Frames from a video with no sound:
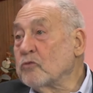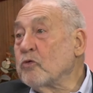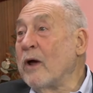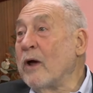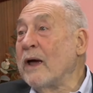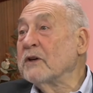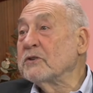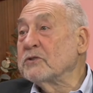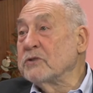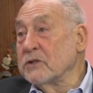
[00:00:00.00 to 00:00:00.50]

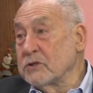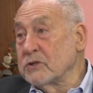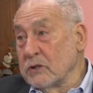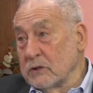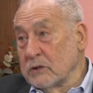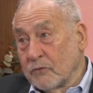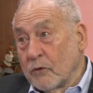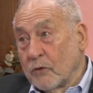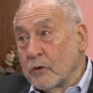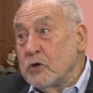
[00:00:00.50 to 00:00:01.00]

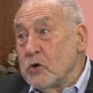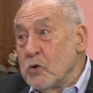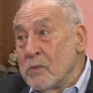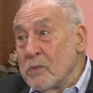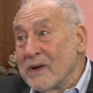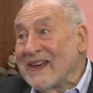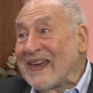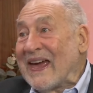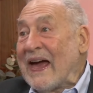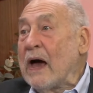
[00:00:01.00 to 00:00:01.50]
transitions for
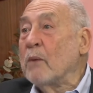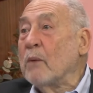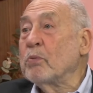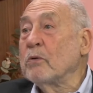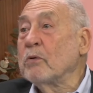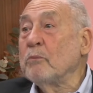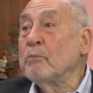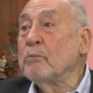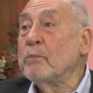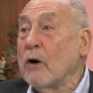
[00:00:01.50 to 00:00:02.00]
human
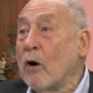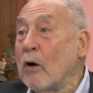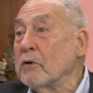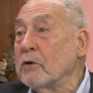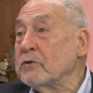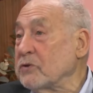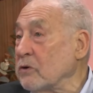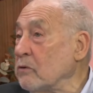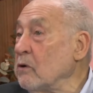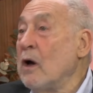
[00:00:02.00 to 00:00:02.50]
capital, but
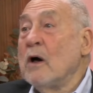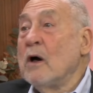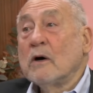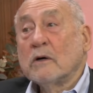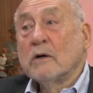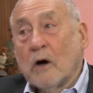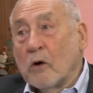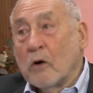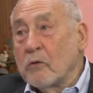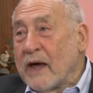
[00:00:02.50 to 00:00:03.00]
also
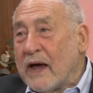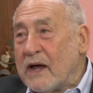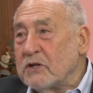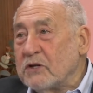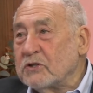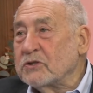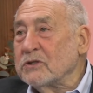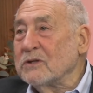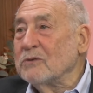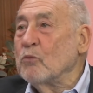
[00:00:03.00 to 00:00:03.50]

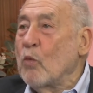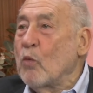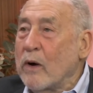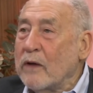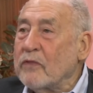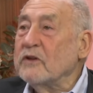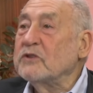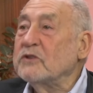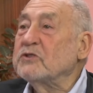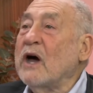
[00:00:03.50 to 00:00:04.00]
location,
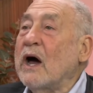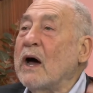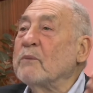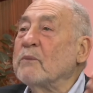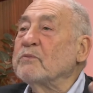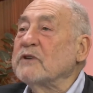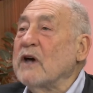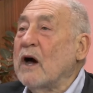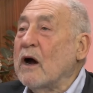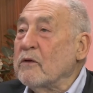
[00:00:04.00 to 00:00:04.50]
where the
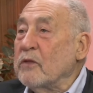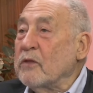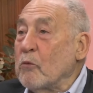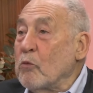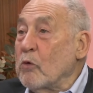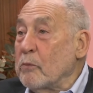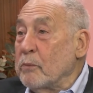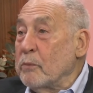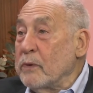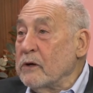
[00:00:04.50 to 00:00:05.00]
jobs are that
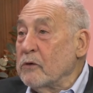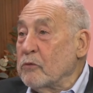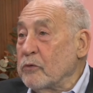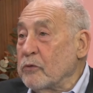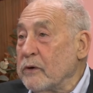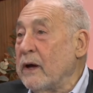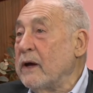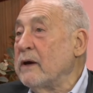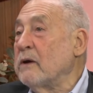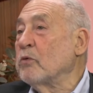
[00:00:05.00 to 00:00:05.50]
were being
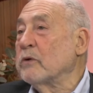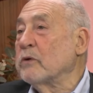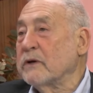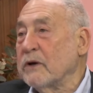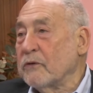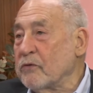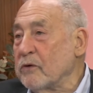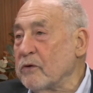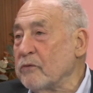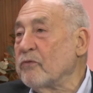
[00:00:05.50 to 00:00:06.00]
created were
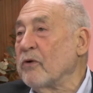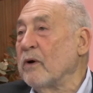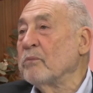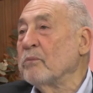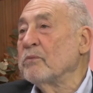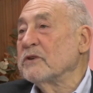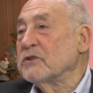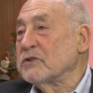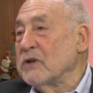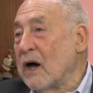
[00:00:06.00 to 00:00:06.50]
different
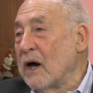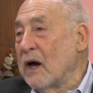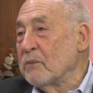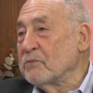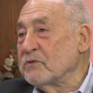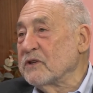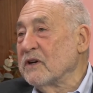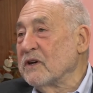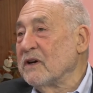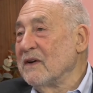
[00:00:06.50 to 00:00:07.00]
from the
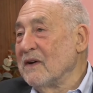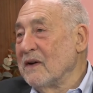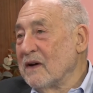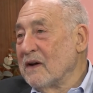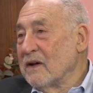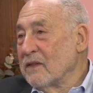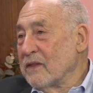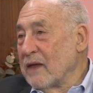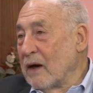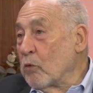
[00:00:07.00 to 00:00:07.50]
jobs
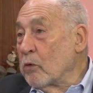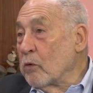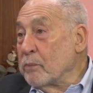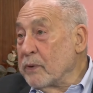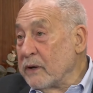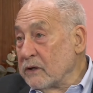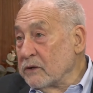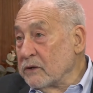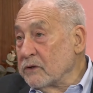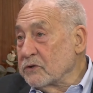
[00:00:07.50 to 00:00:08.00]
that were
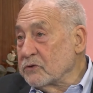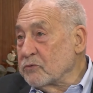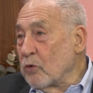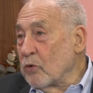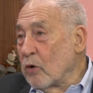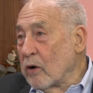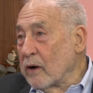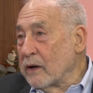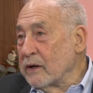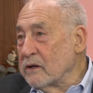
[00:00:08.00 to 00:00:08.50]
being
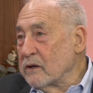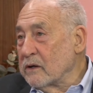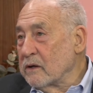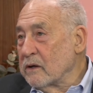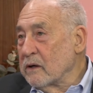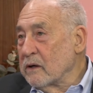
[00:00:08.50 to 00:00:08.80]
destroyed.